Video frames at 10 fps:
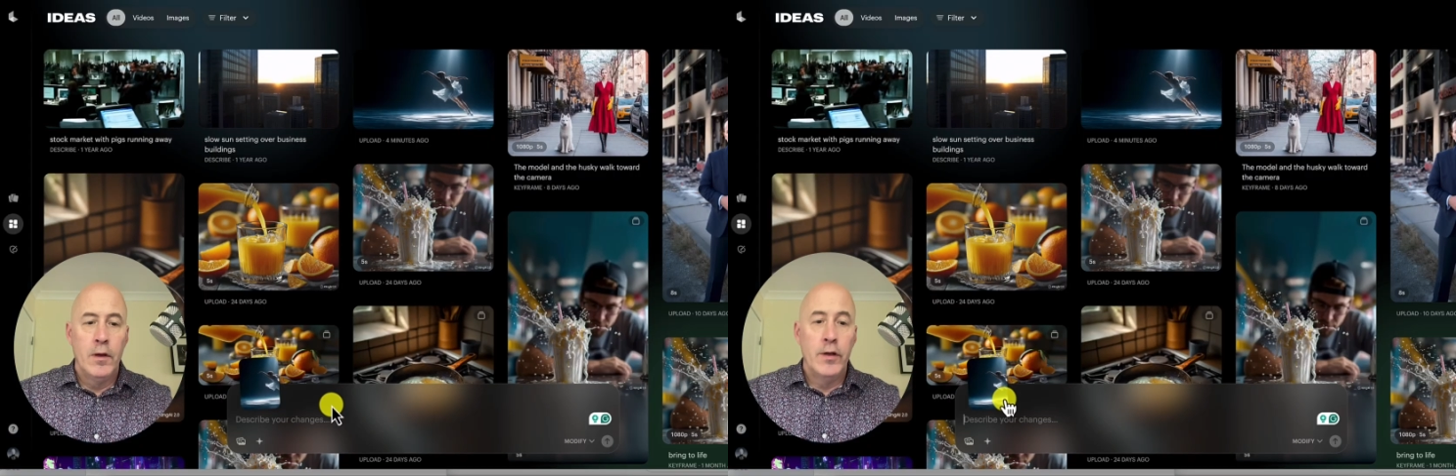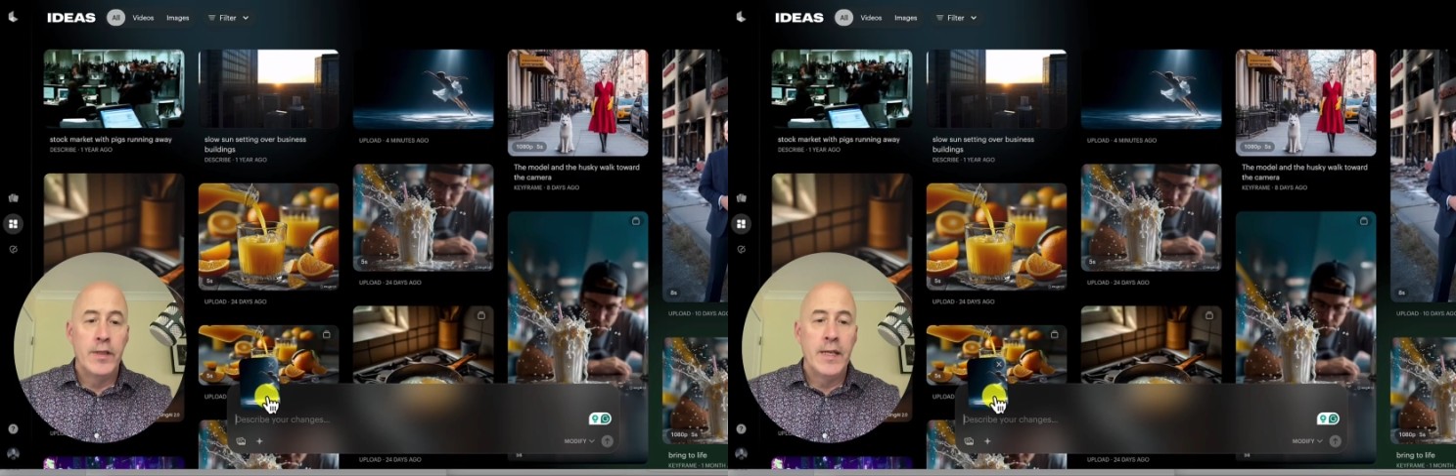
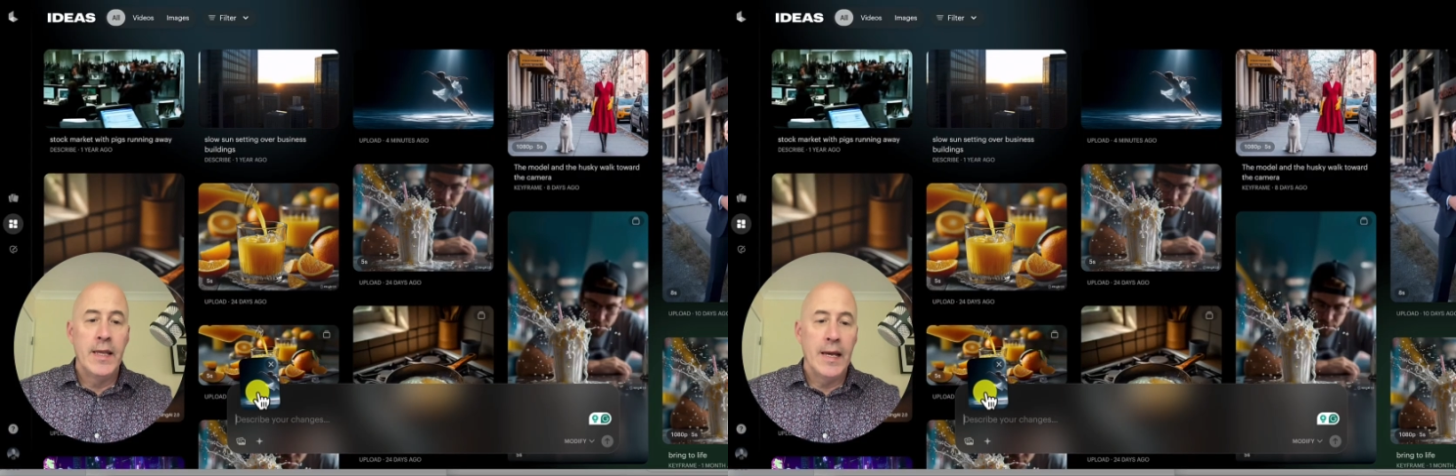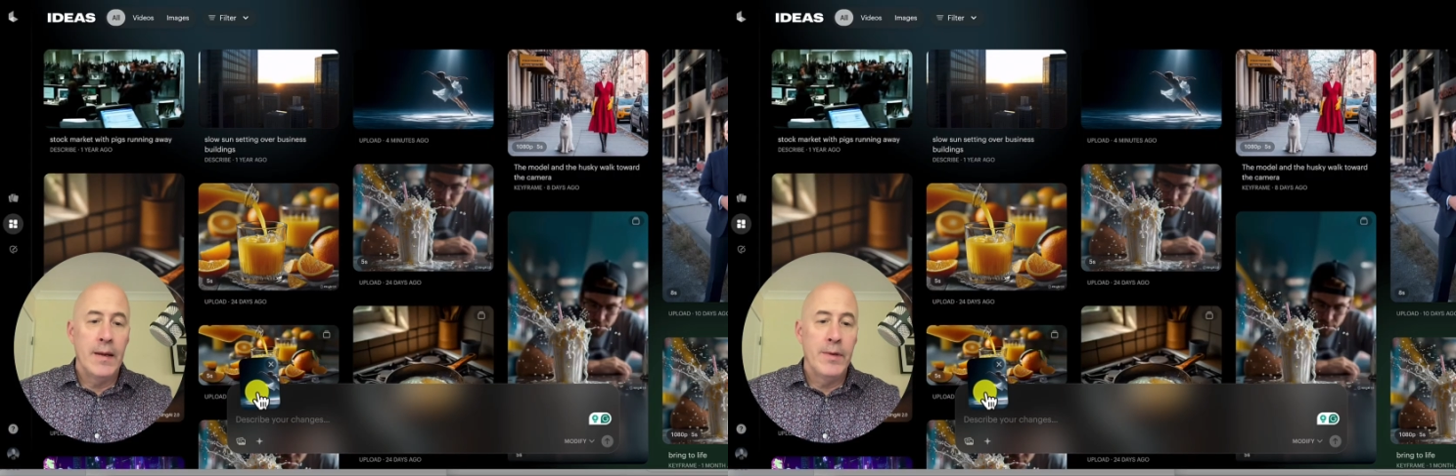can see
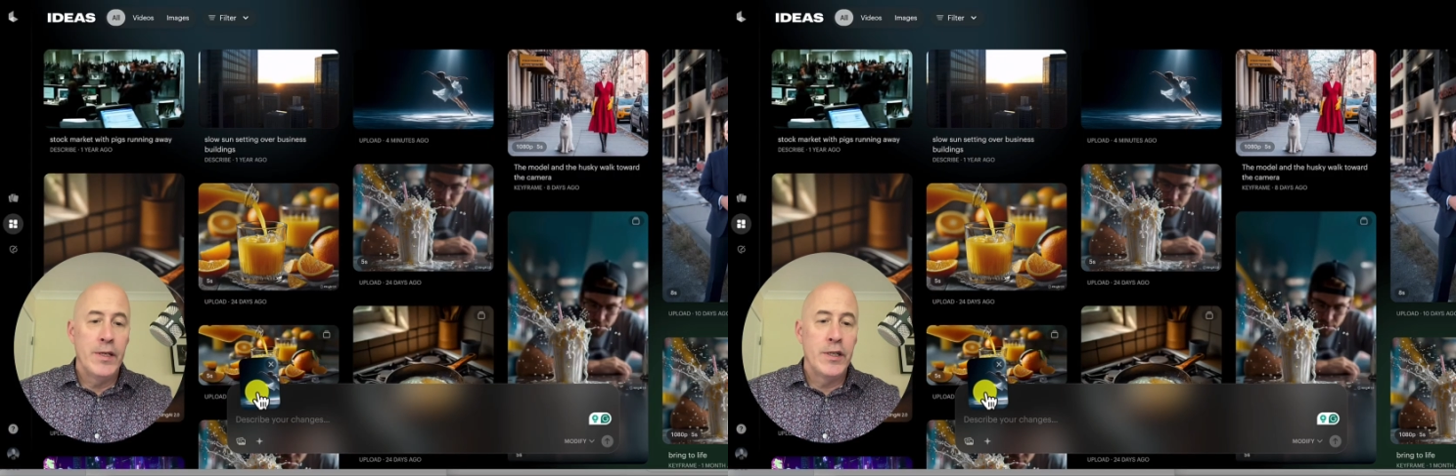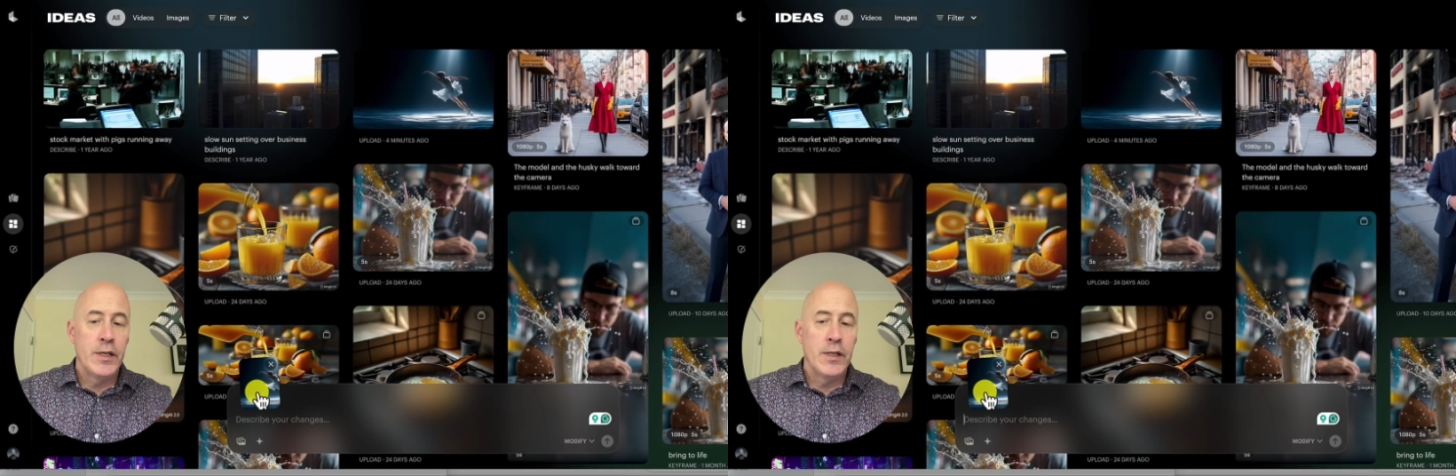the
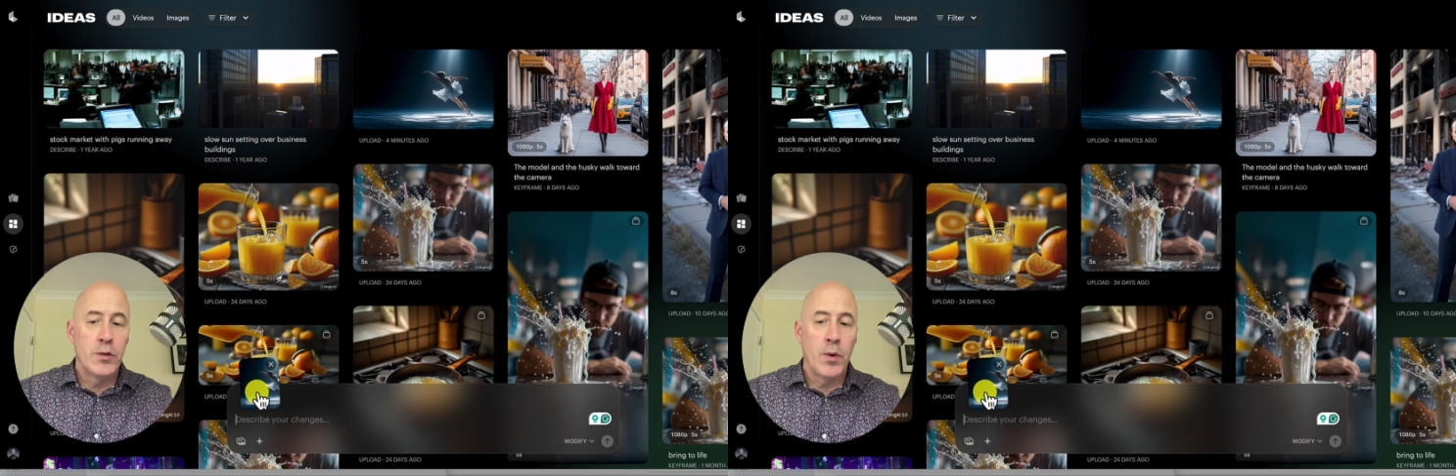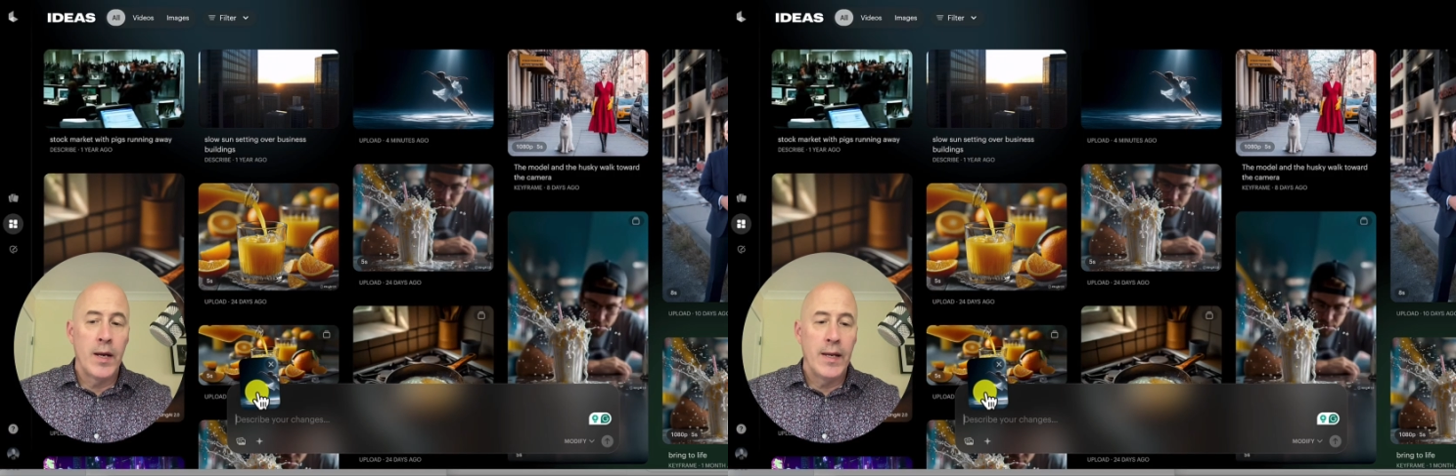image
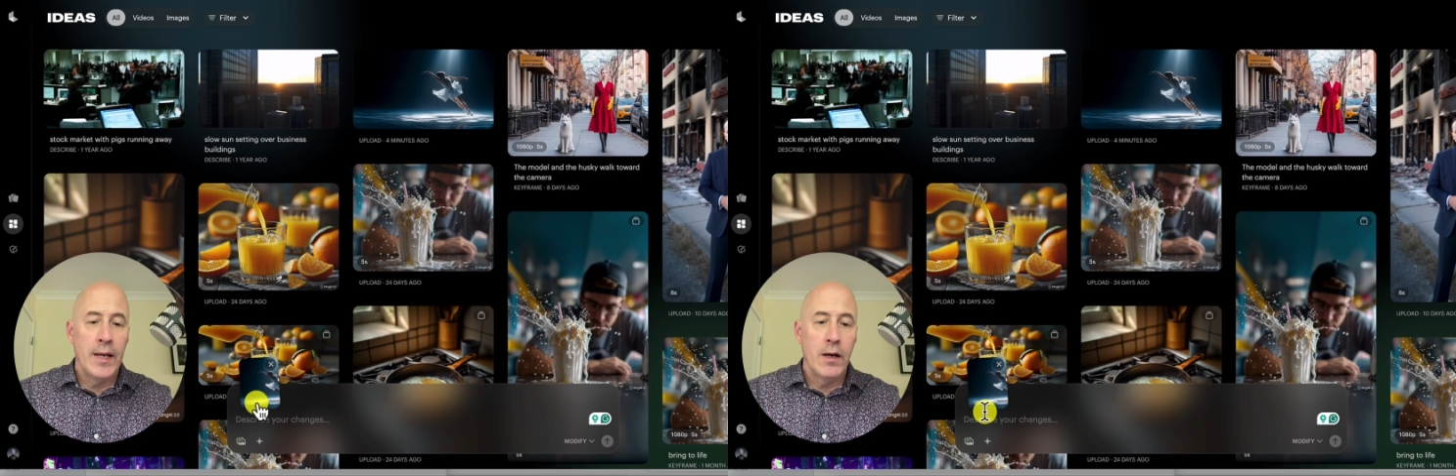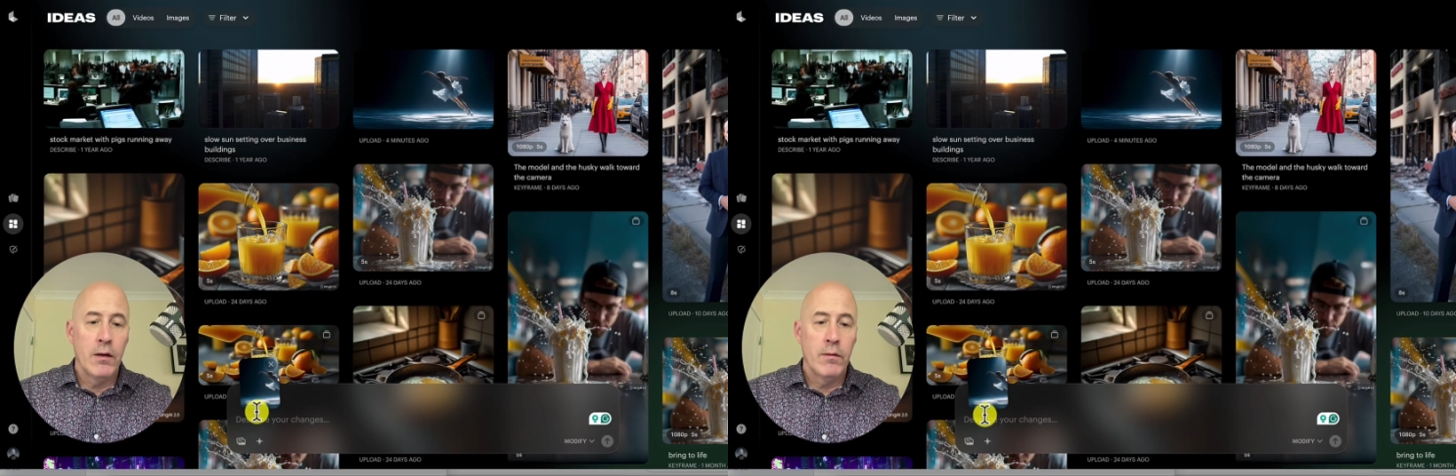is right
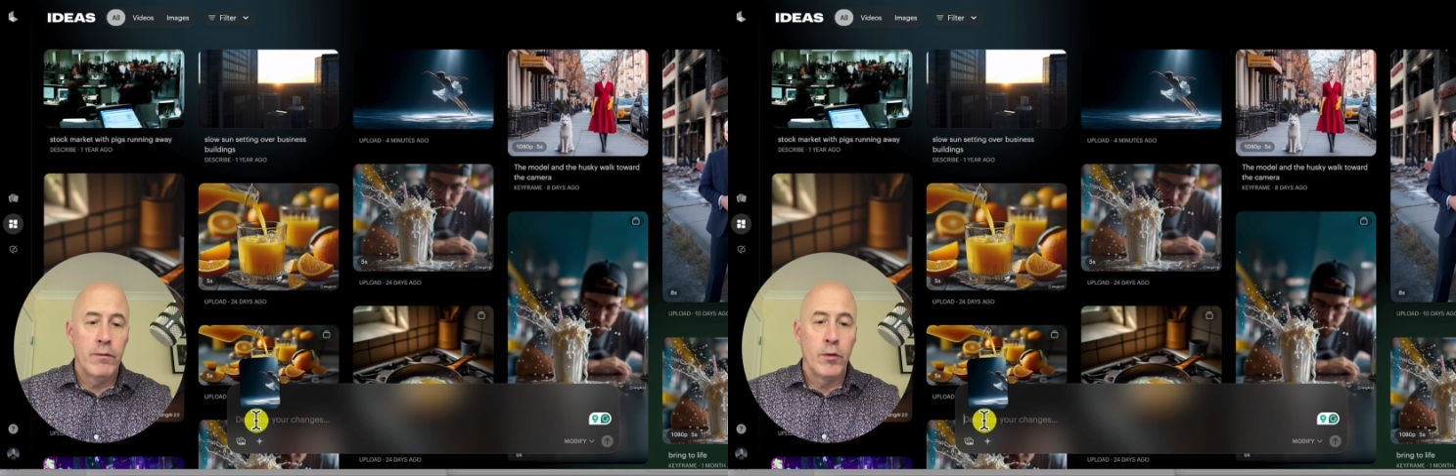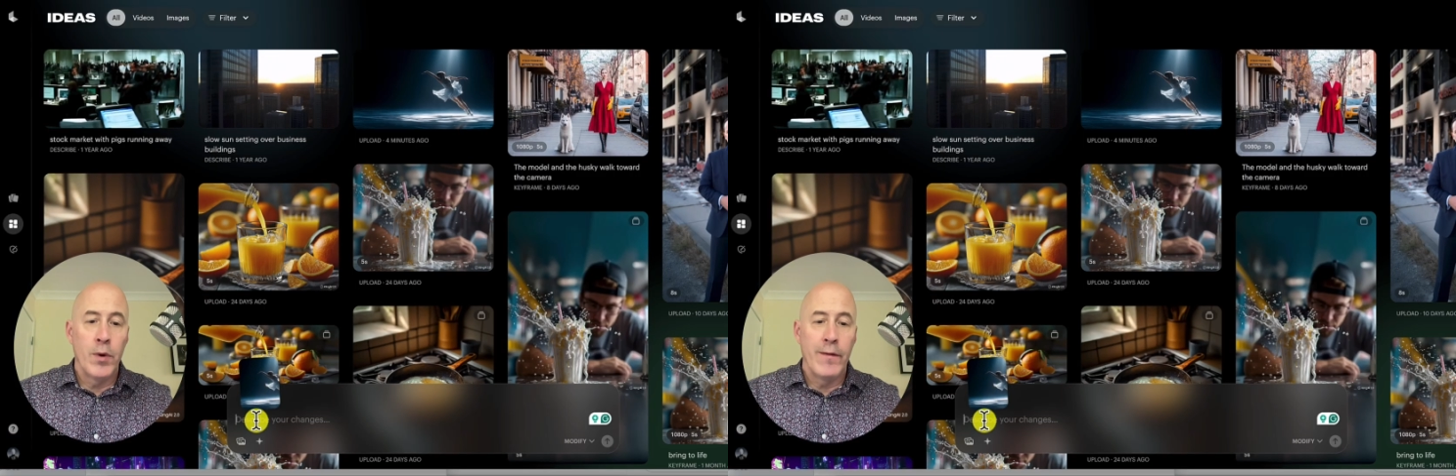here
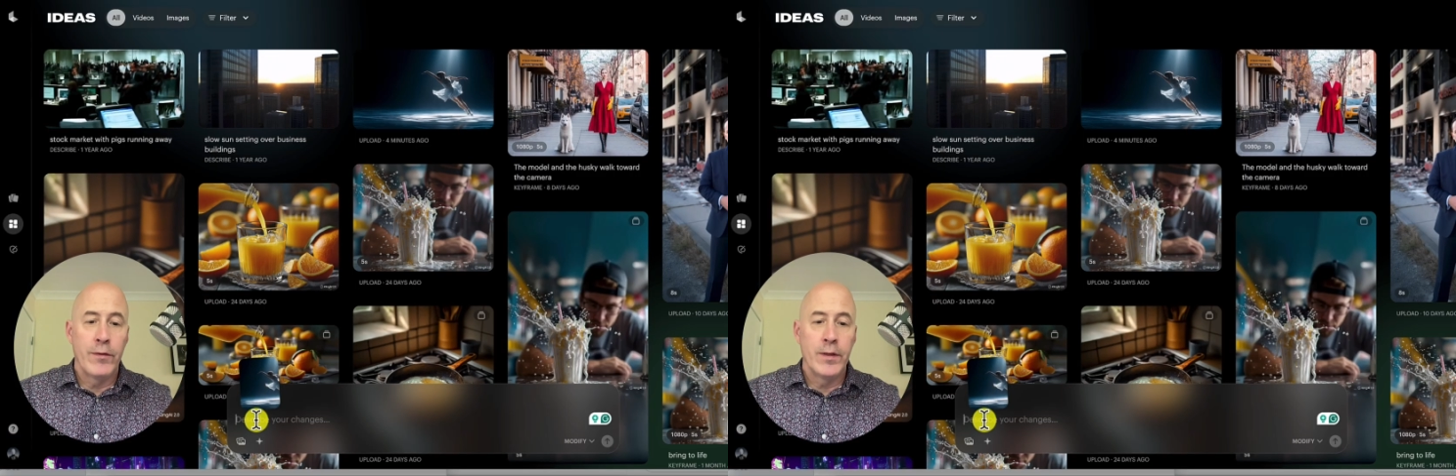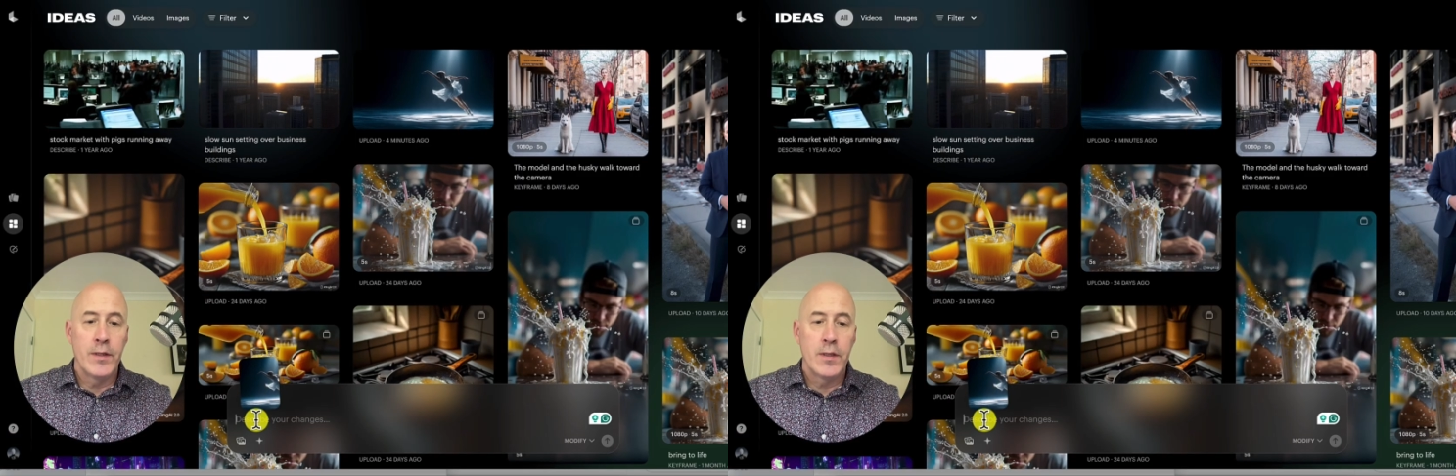for
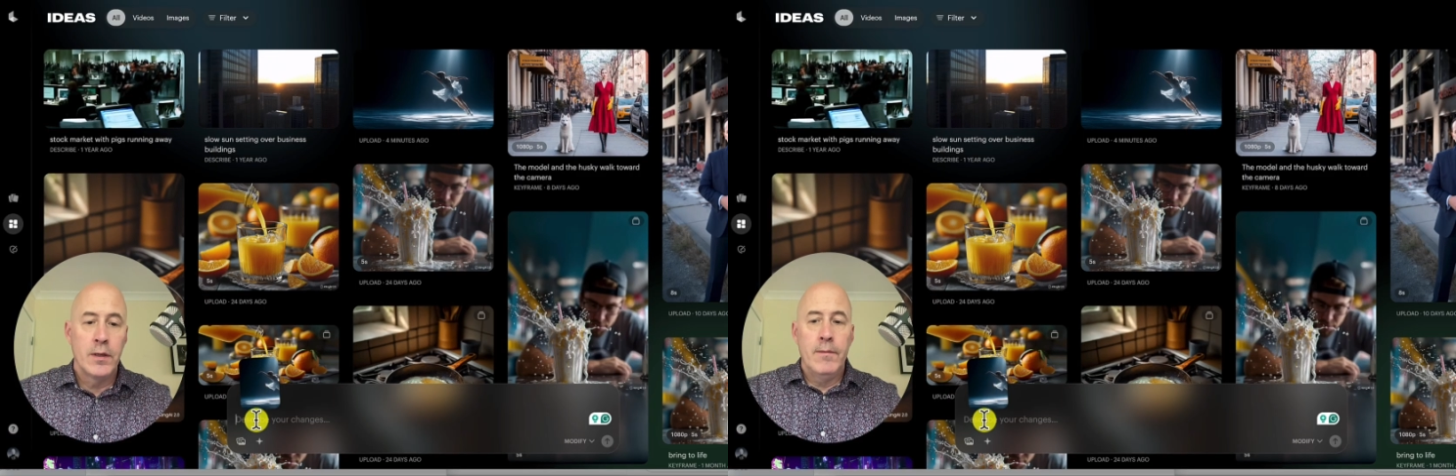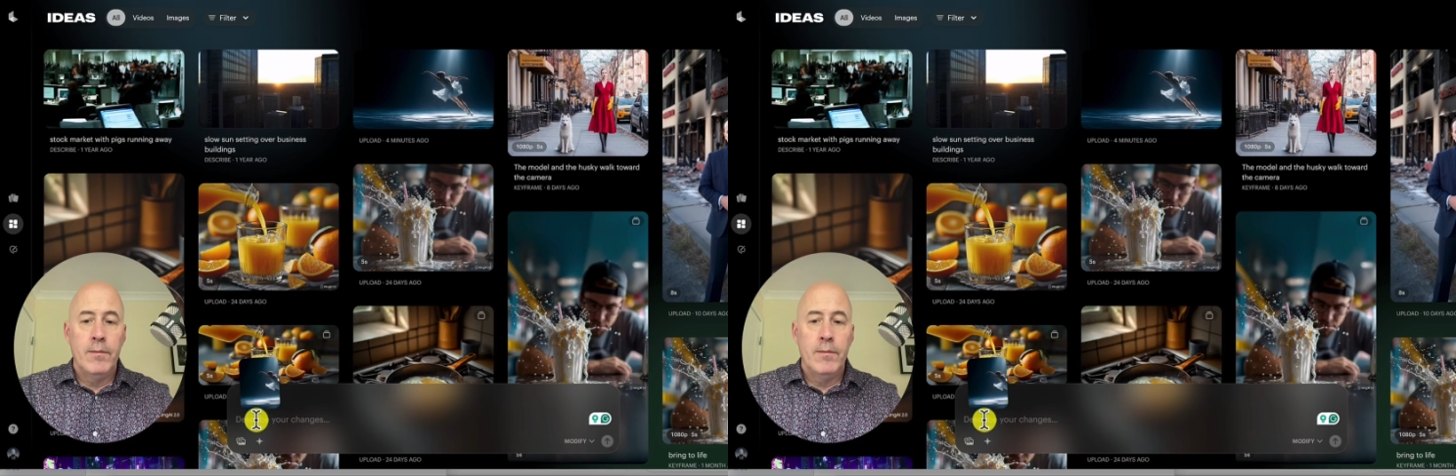reference,